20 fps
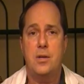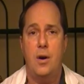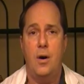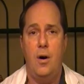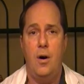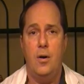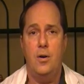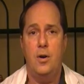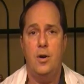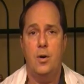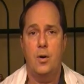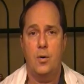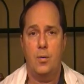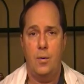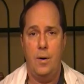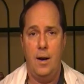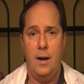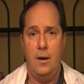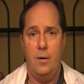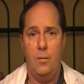on your
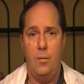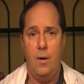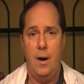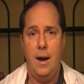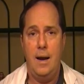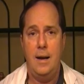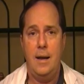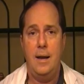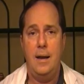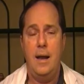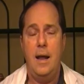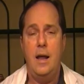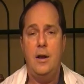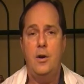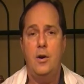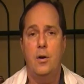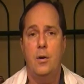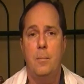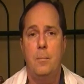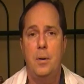credit rating
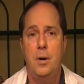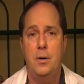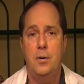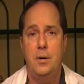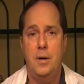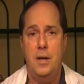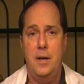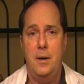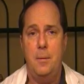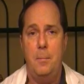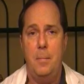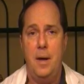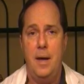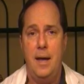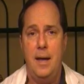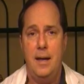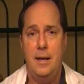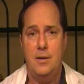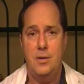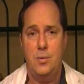and your ability to
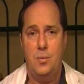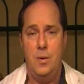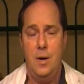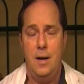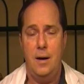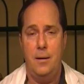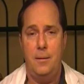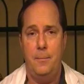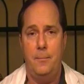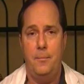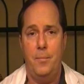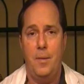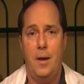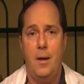pay as well.